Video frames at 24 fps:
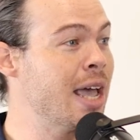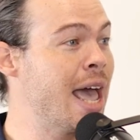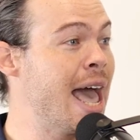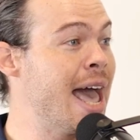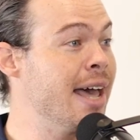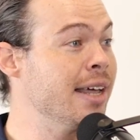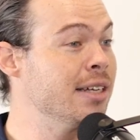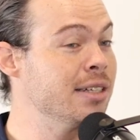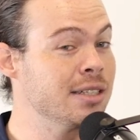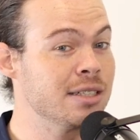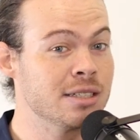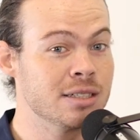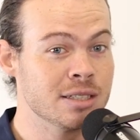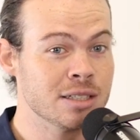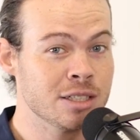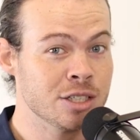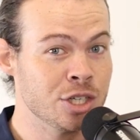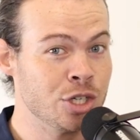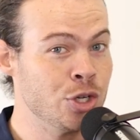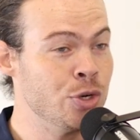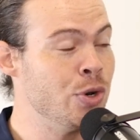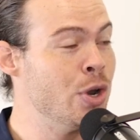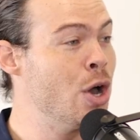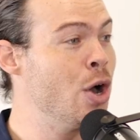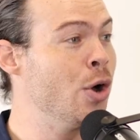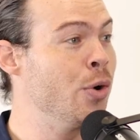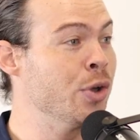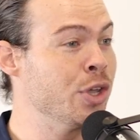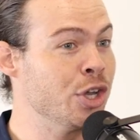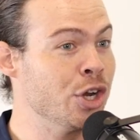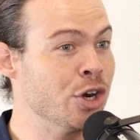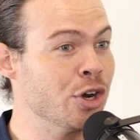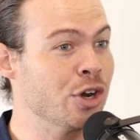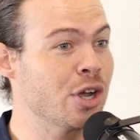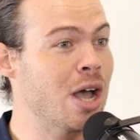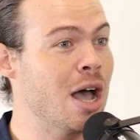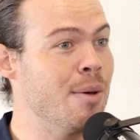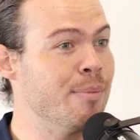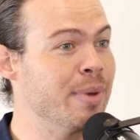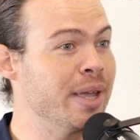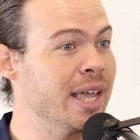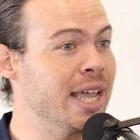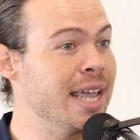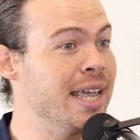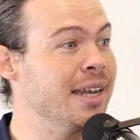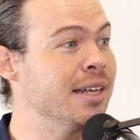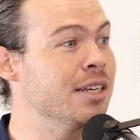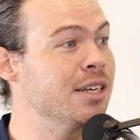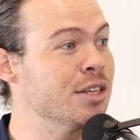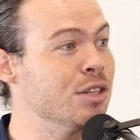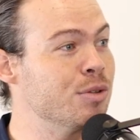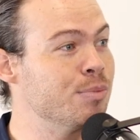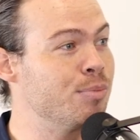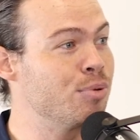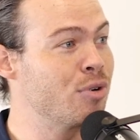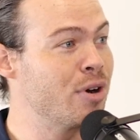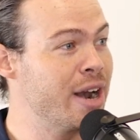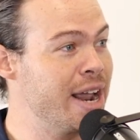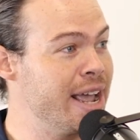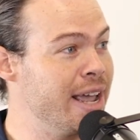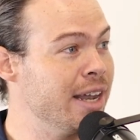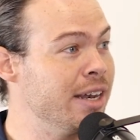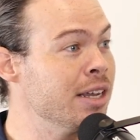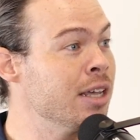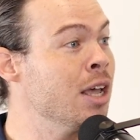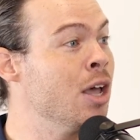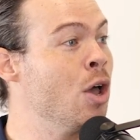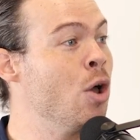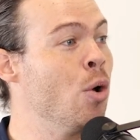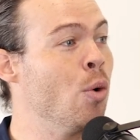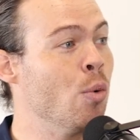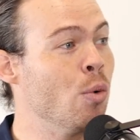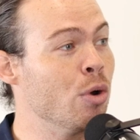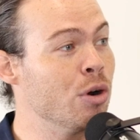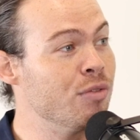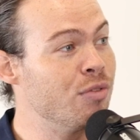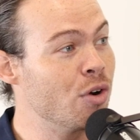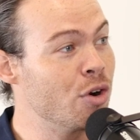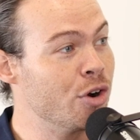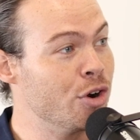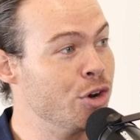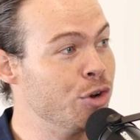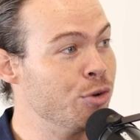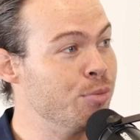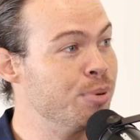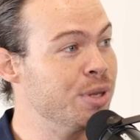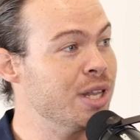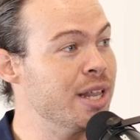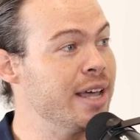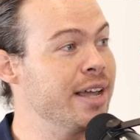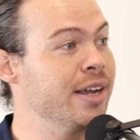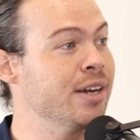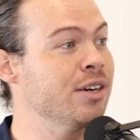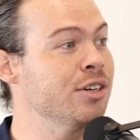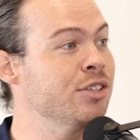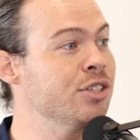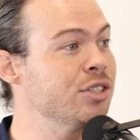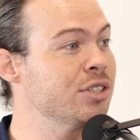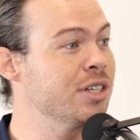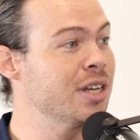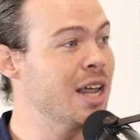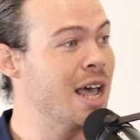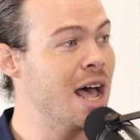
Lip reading: As you know, you're coming into the brand, one of our new players.